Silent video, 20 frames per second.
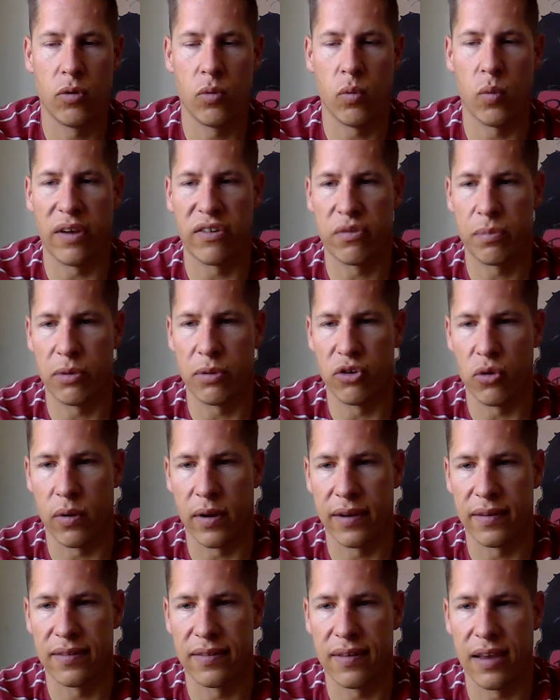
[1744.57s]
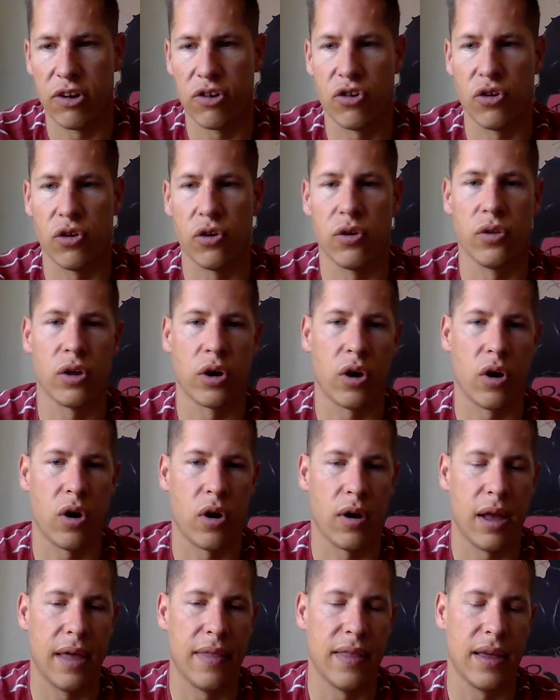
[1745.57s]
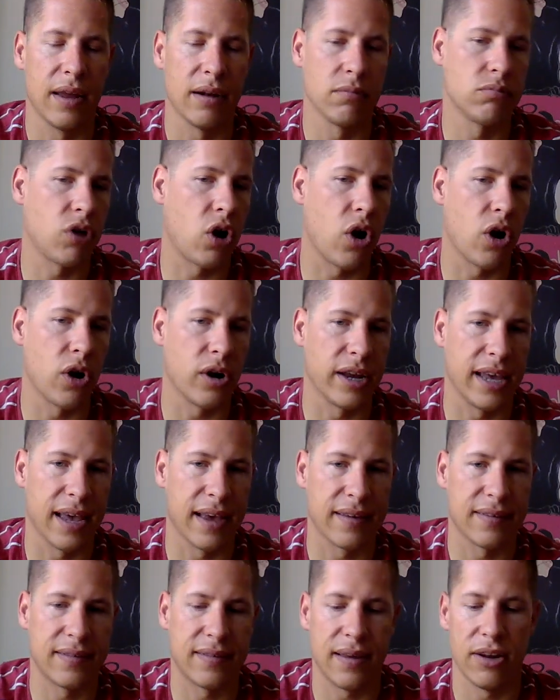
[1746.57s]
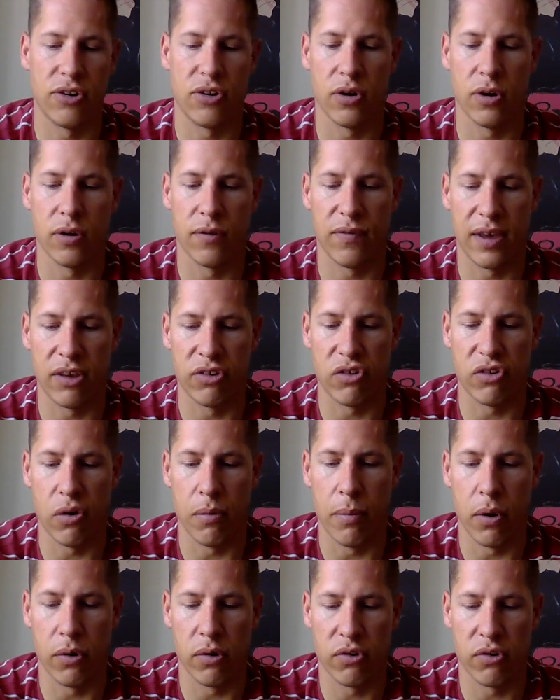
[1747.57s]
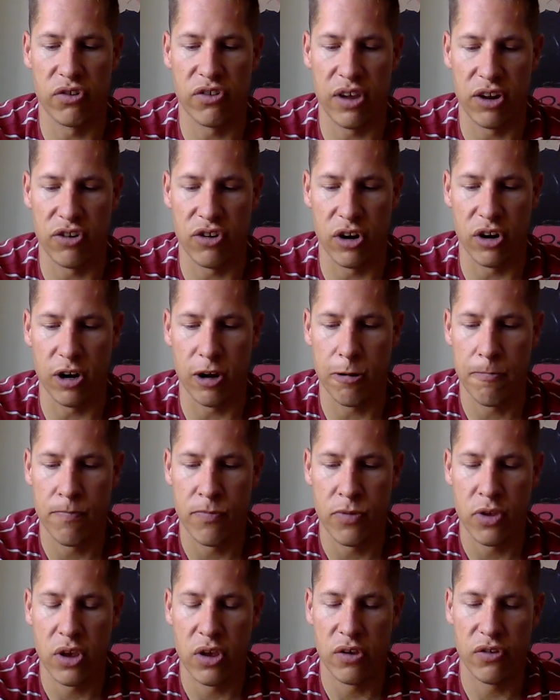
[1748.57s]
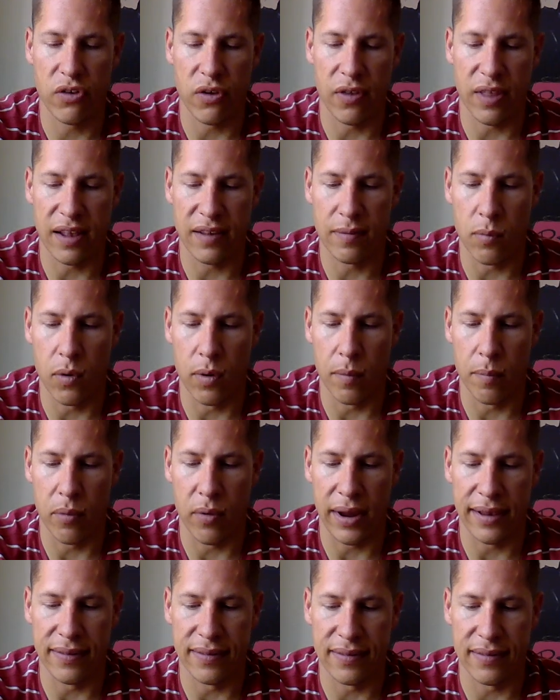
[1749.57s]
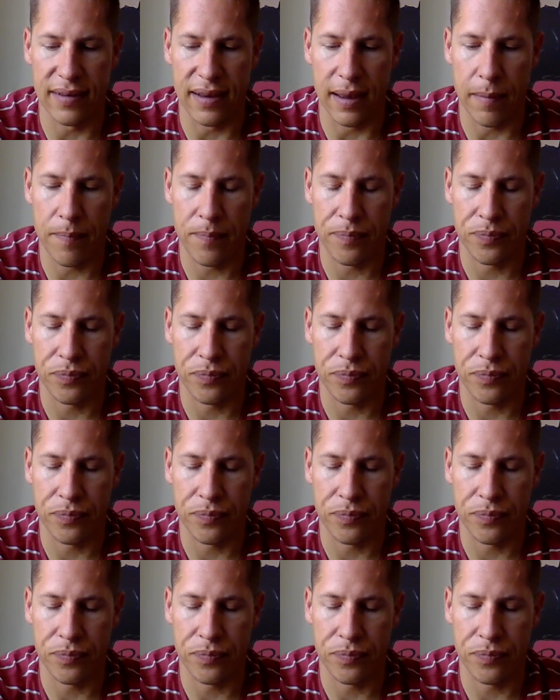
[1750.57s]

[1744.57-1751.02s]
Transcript: Respiratory center, and then cardiac center, vasomotor center. So that's more brainstem.